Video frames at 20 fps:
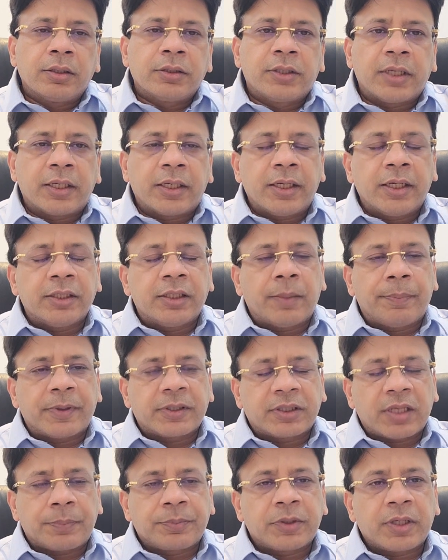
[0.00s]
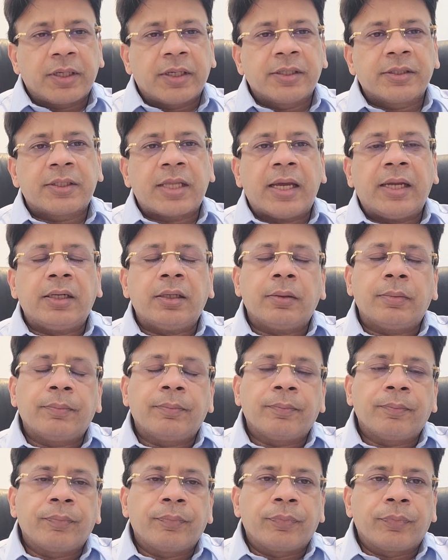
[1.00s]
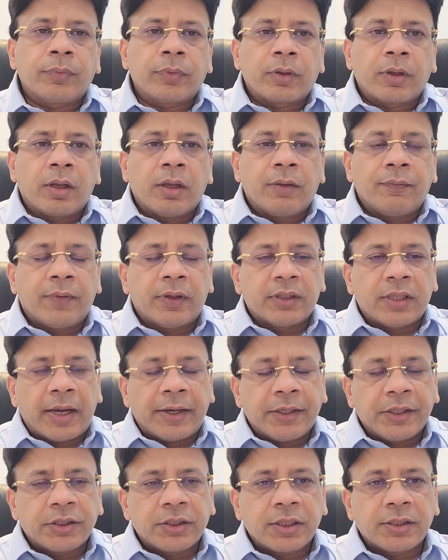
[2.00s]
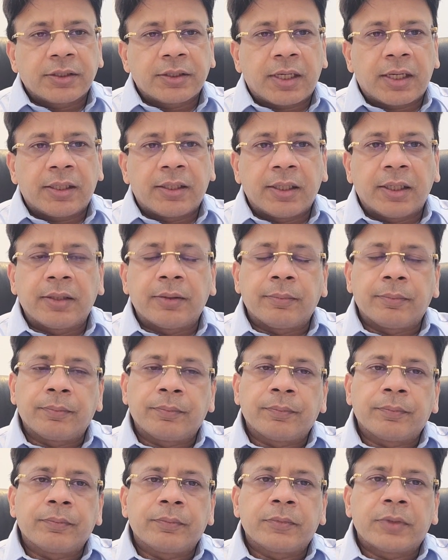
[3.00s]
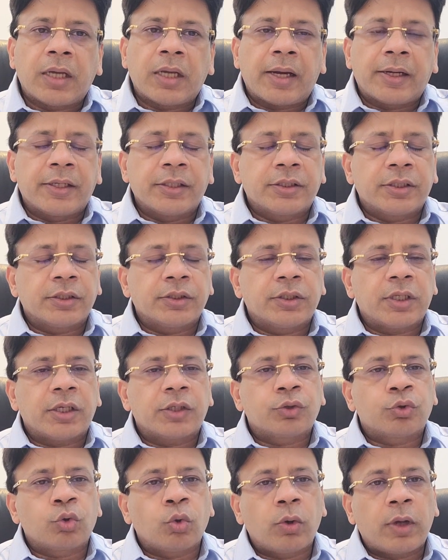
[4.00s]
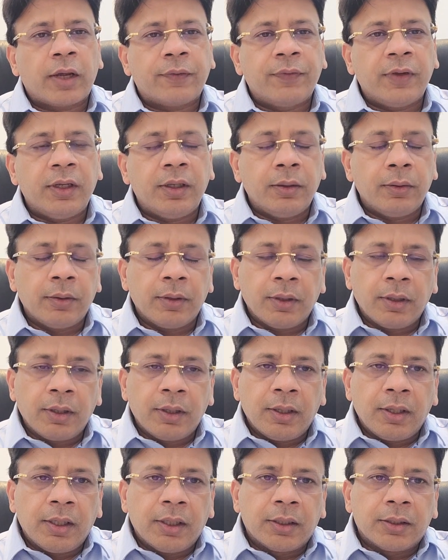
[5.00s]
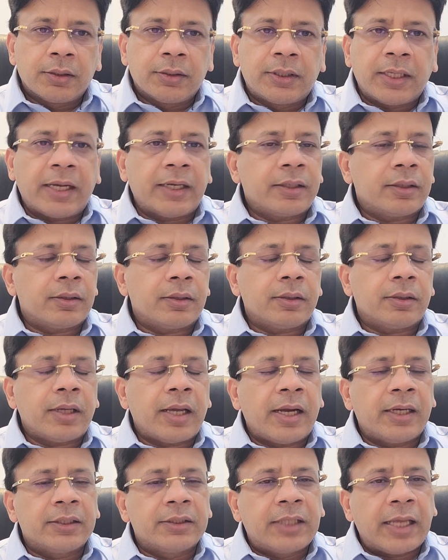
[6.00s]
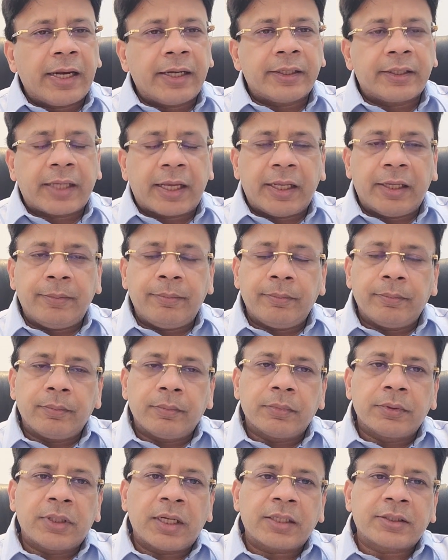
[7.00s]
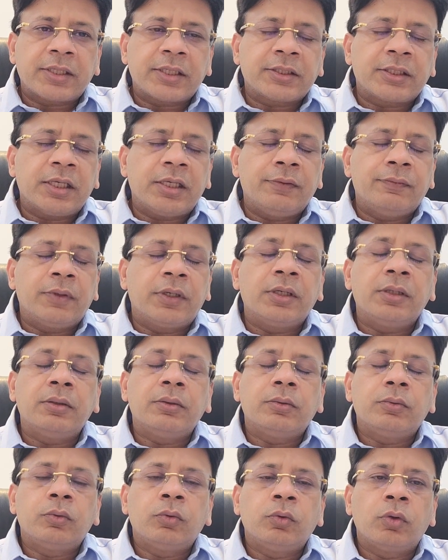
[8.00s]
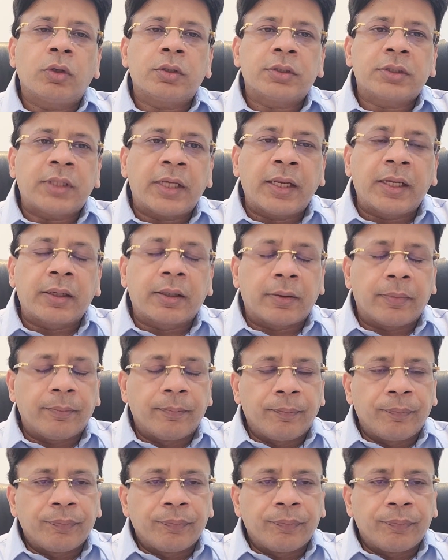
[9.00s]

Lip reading: Generally, the perception is that when the additions are done, the additions are so heavy that at that time the assessee even do not think